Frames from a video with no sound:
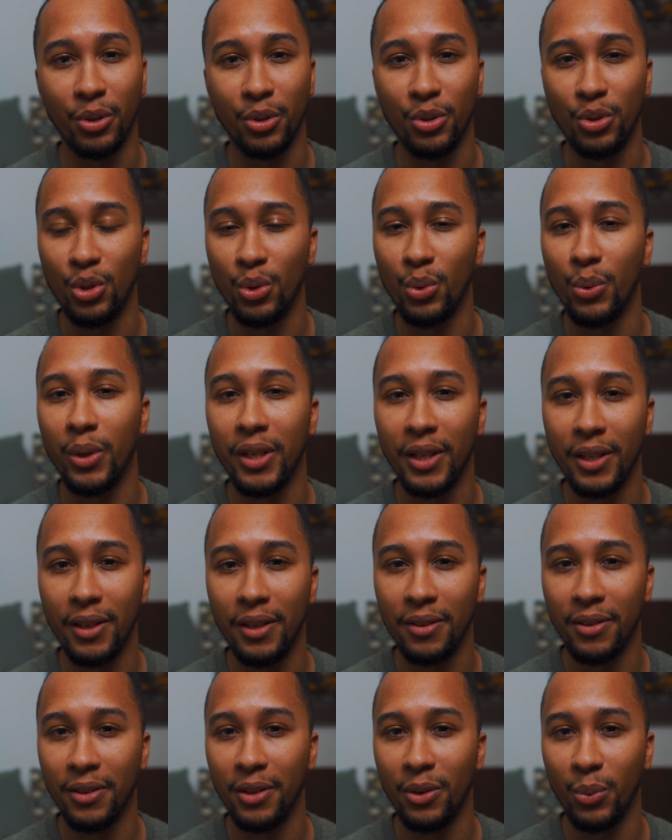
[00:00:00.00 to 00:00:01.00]
are doing
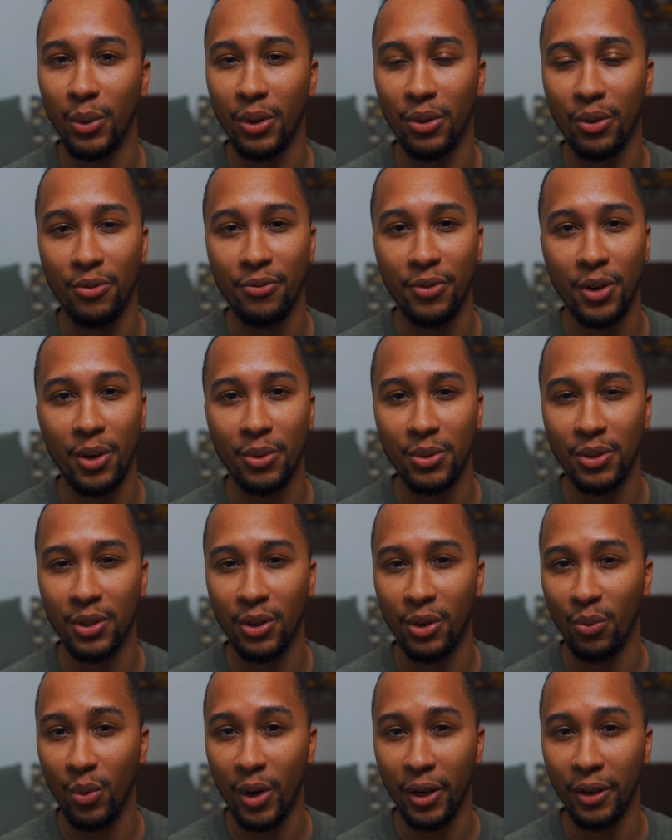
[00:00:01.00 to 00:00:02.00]
anything with their phones
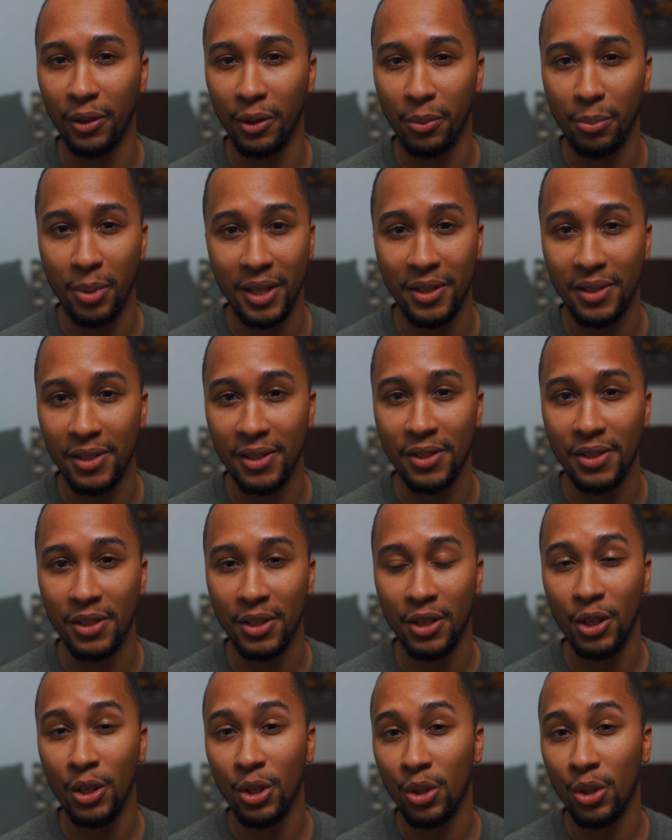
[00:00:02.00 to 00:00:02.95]
on a regular basis